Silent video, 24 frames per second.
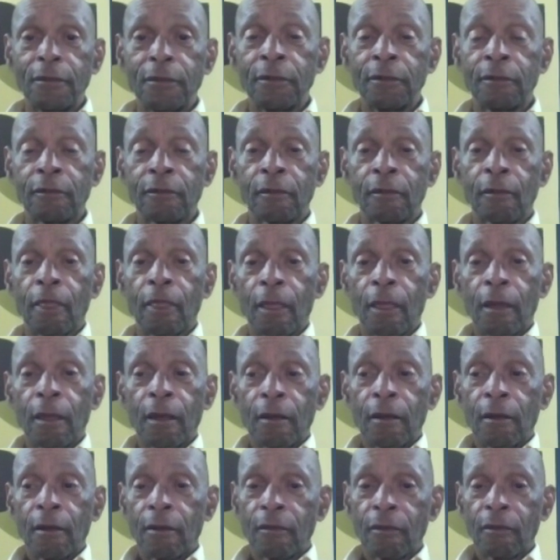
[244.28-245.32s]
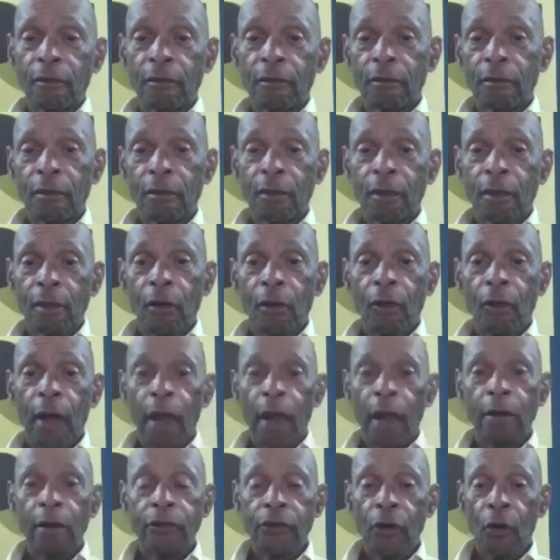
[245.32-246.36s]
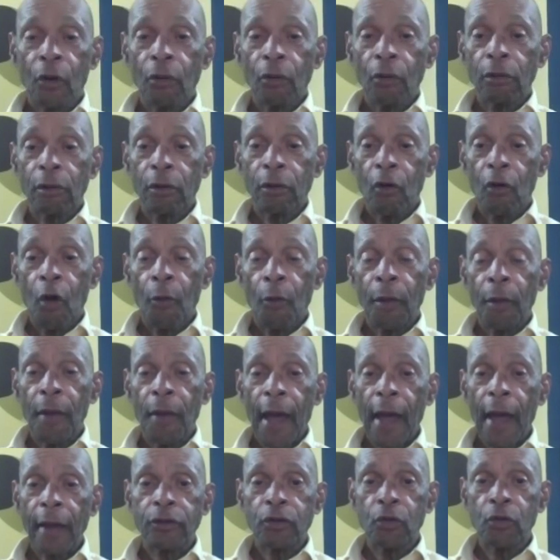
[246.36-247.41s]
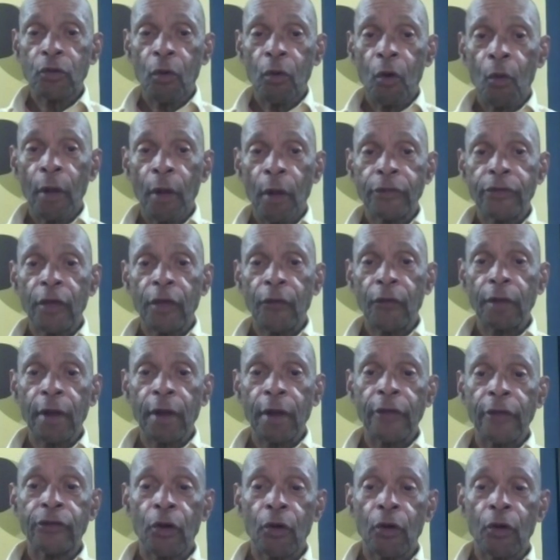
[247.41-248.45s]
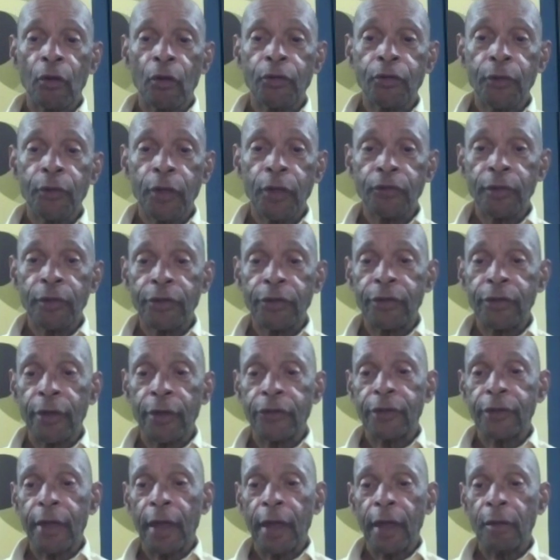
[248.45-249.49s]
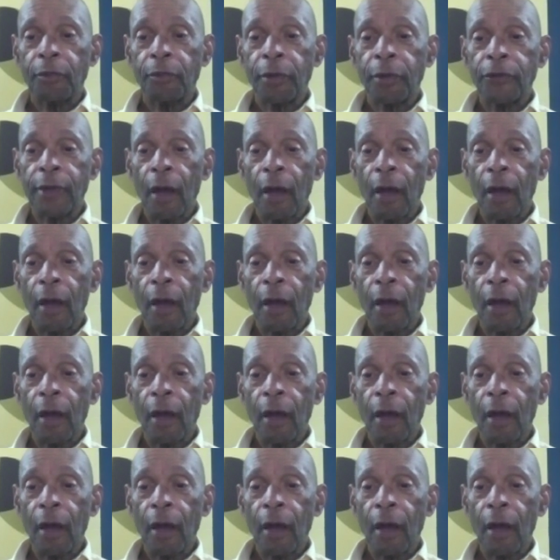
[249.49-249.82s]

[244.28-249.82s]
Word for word: All right. So call me back 201 790 3368. Peace out.